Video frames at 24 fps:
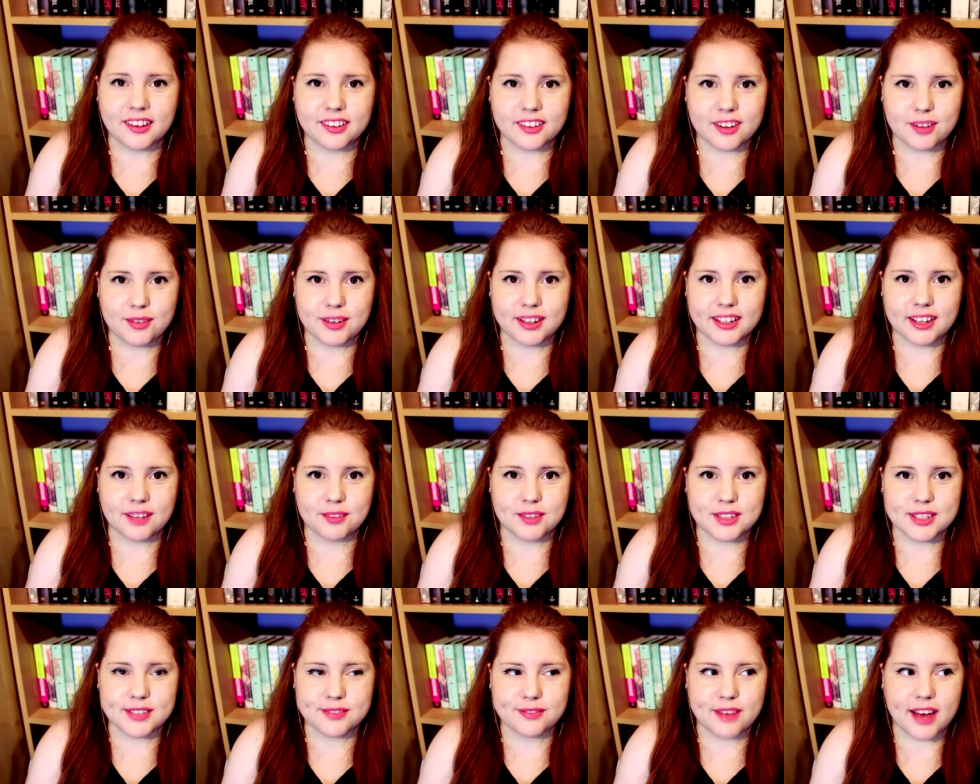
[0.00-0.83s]
graphic
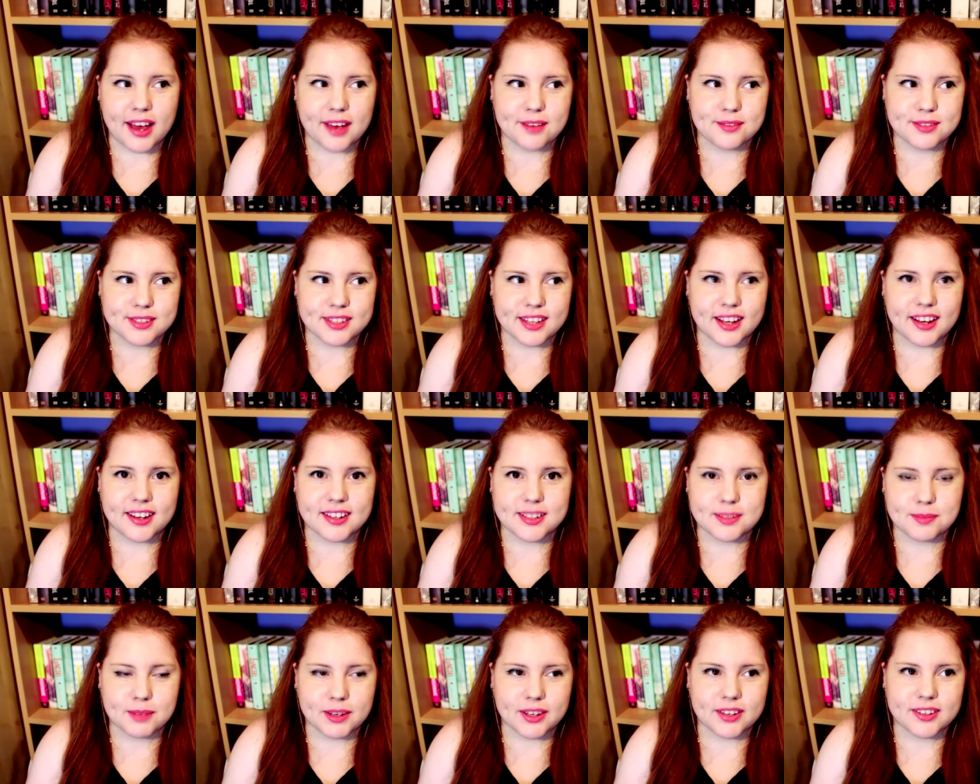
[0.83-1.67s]
novels 5
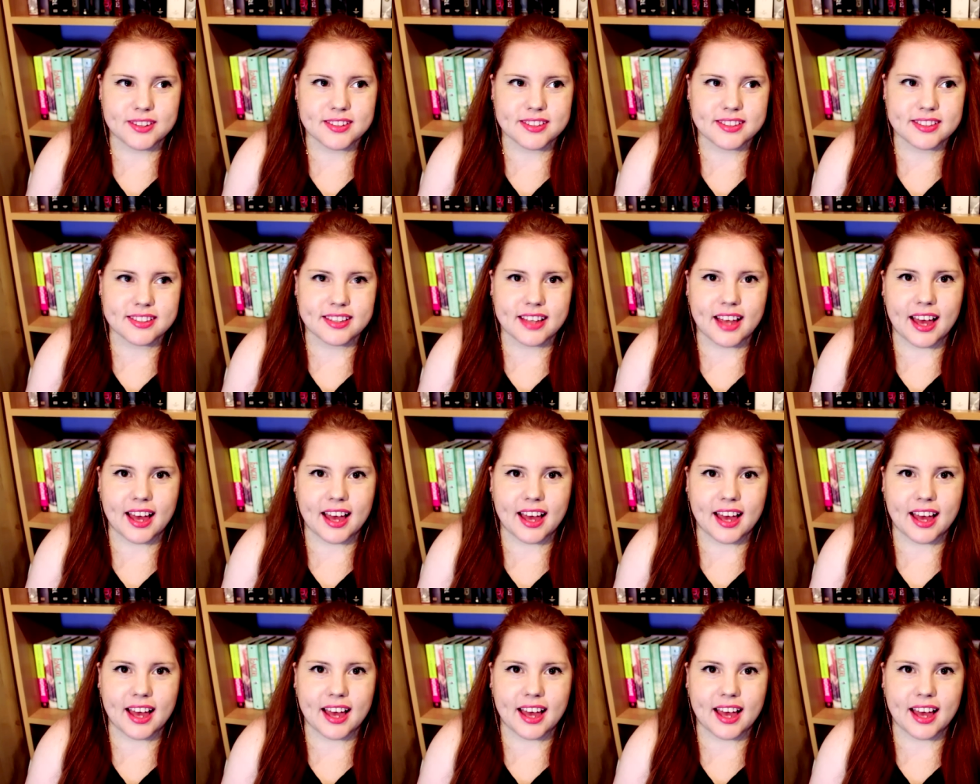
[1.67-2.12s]
stars because,